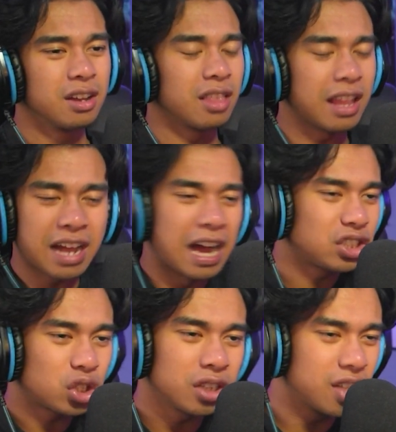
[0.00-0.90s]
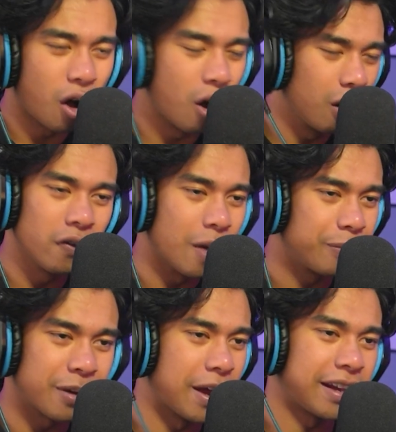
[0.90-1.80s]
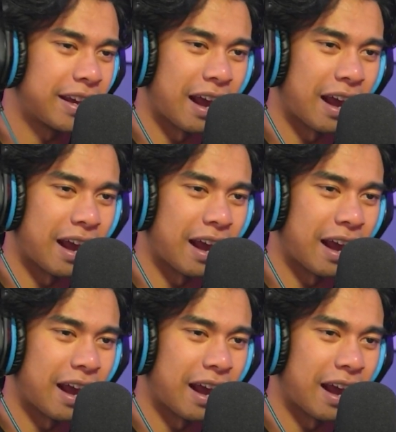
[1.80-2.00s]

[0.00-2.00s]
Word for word: Like, I trust all of them to make it